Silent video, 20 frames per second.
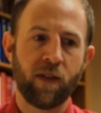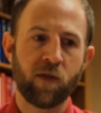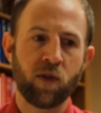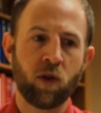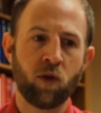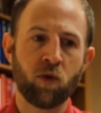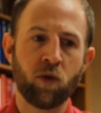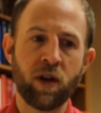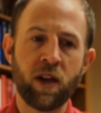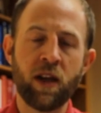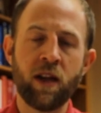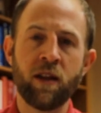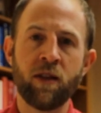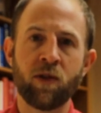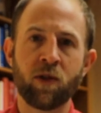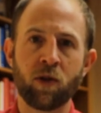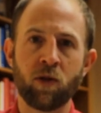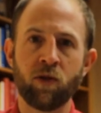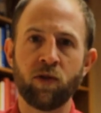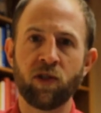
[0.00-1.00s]
You read
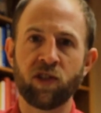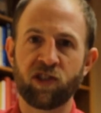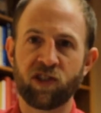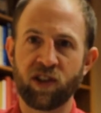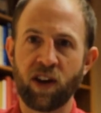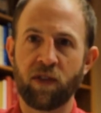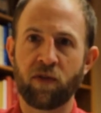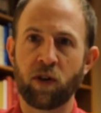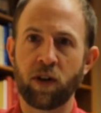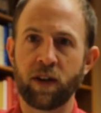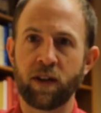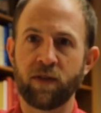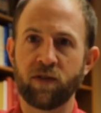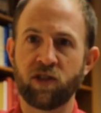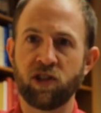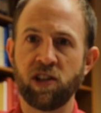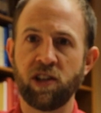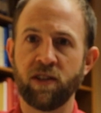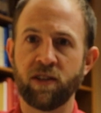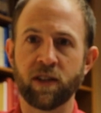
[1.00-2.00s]
through the suffering of
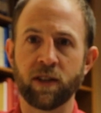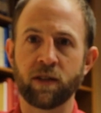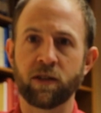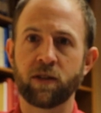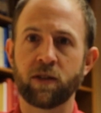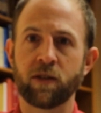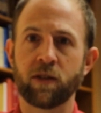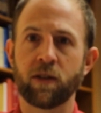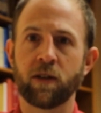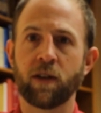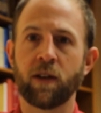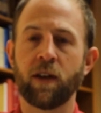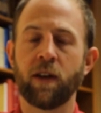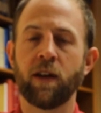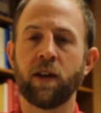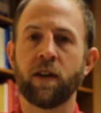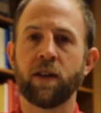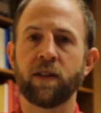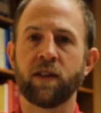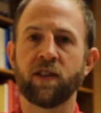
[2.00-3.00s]
Jesus,
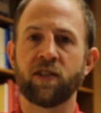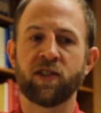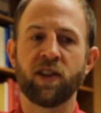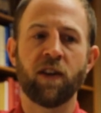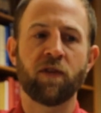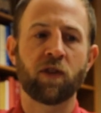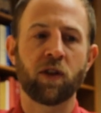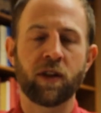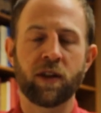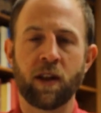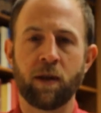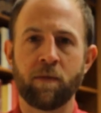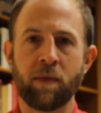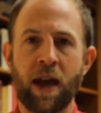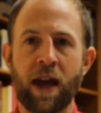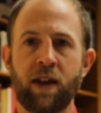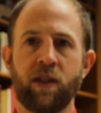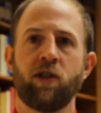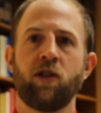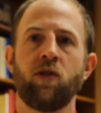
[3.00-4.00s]
the suffering that
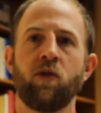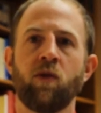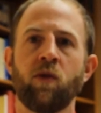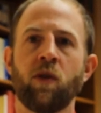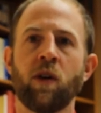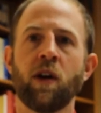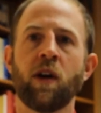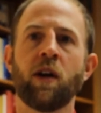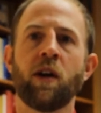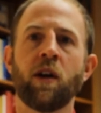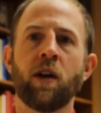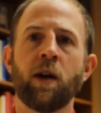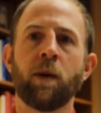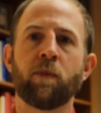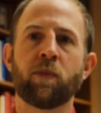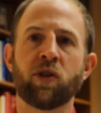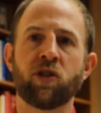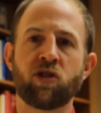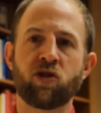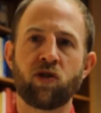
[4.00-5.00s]
Matthew
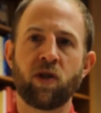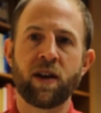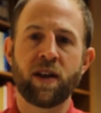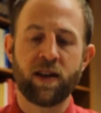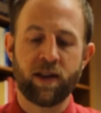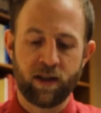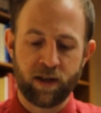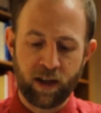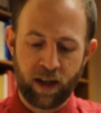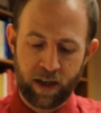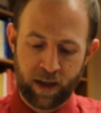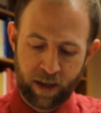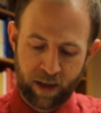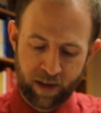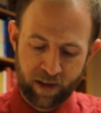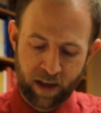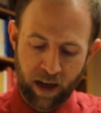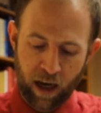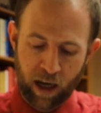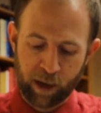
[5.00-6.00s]
portrays in
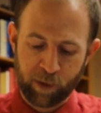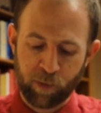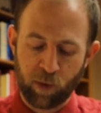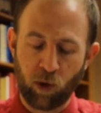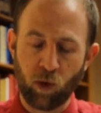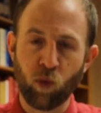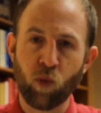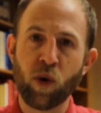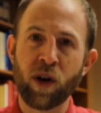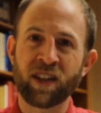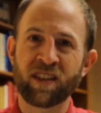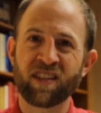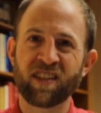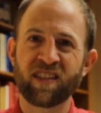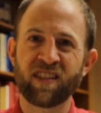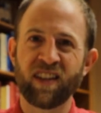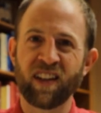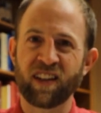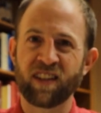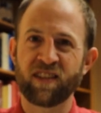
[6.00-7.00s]
his gospel. What
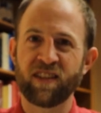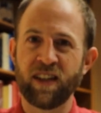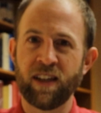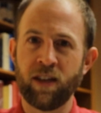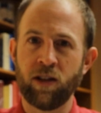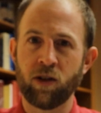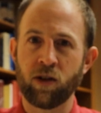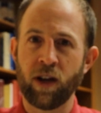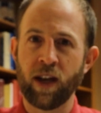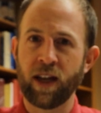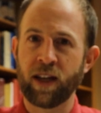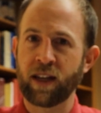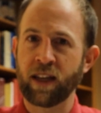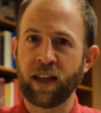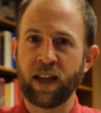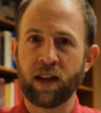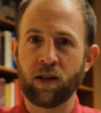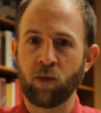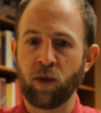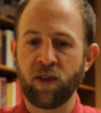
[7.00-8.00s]
sticks in your head?
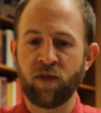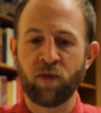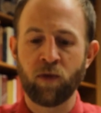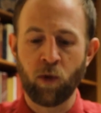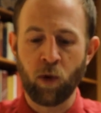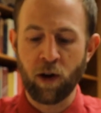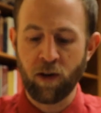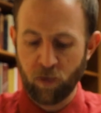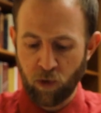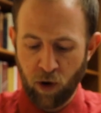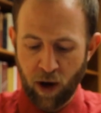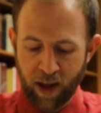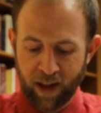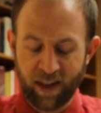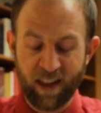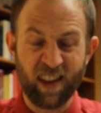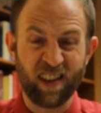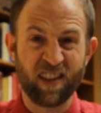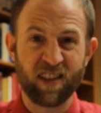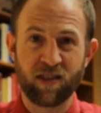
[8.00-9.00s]
Again, we've we've
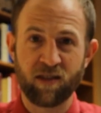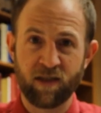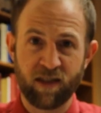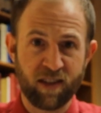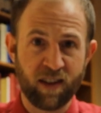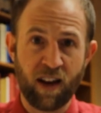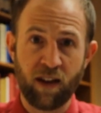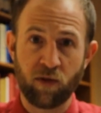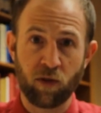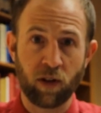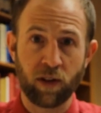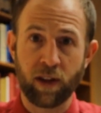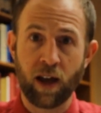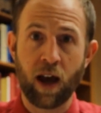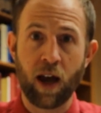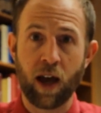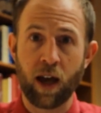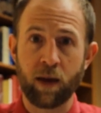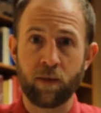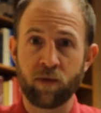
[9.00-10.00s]
read this several
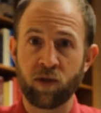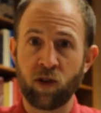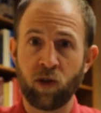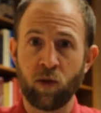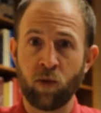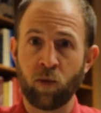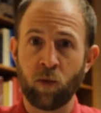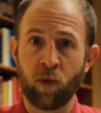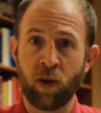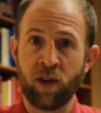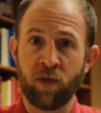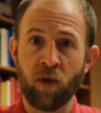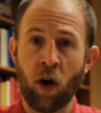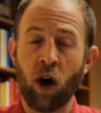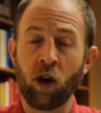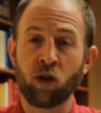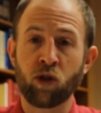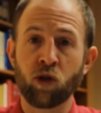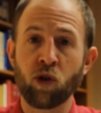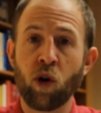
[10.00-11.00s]
times. You we've
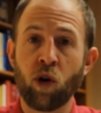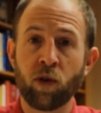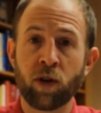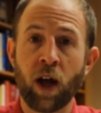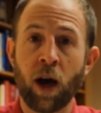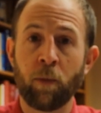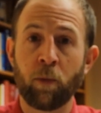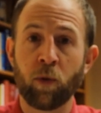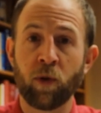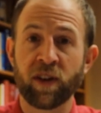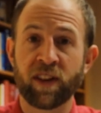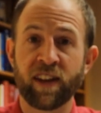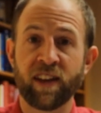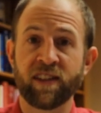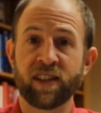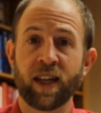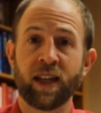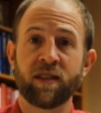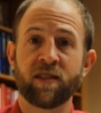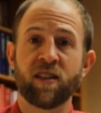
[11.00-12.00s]
grown up with
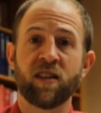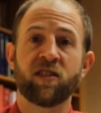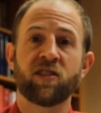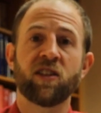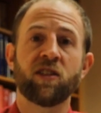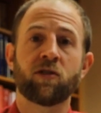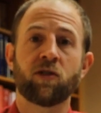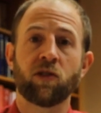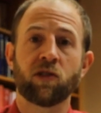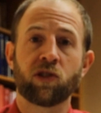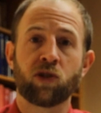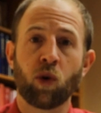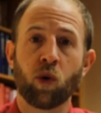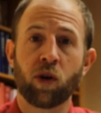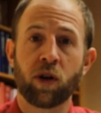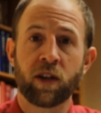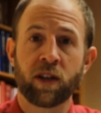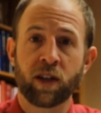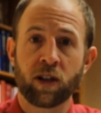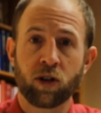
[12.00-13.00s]
this as the central
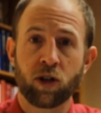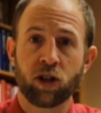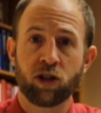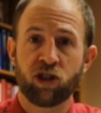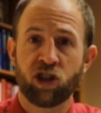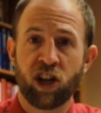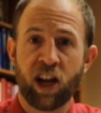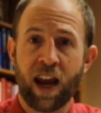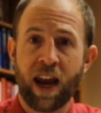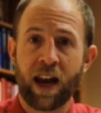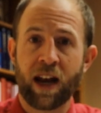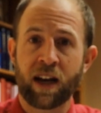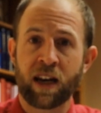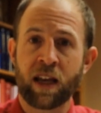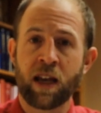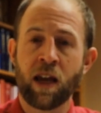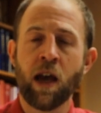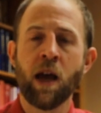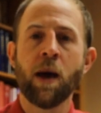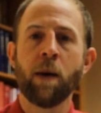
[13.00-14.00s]
story to Christianity.